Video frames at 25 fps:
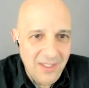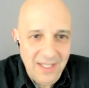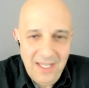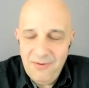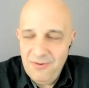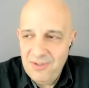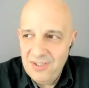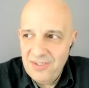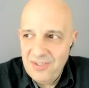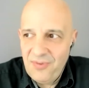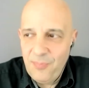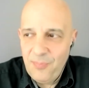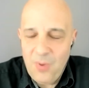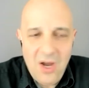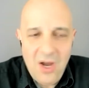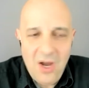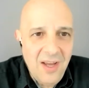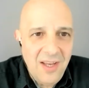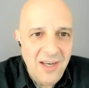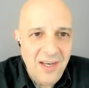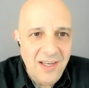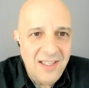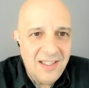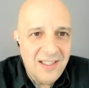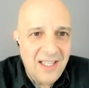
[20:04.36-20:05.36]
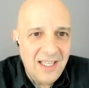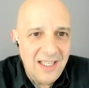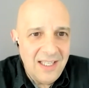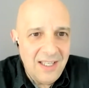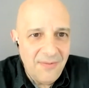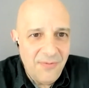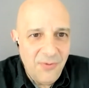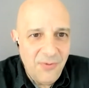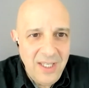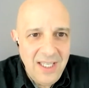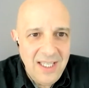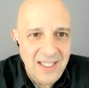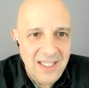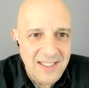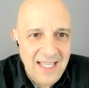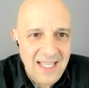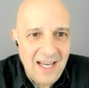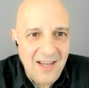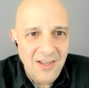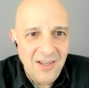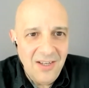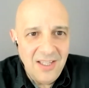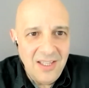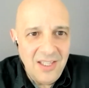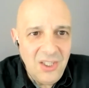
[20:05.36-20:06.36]
they respond? Like, if we get
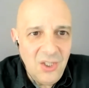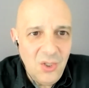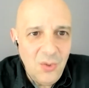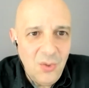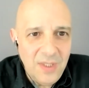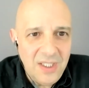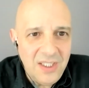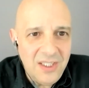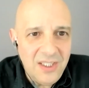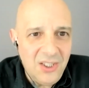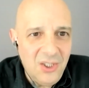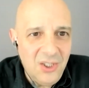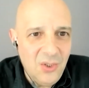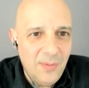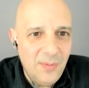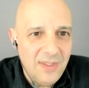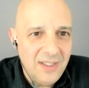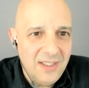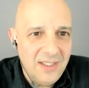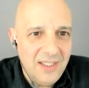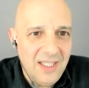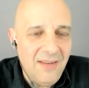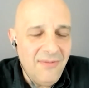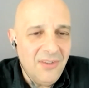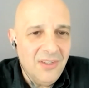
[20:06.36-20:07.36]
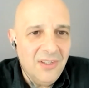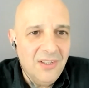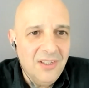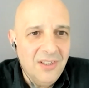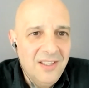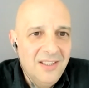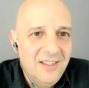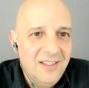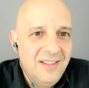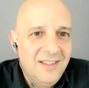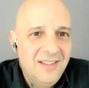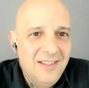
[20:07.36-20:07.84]
down to human level,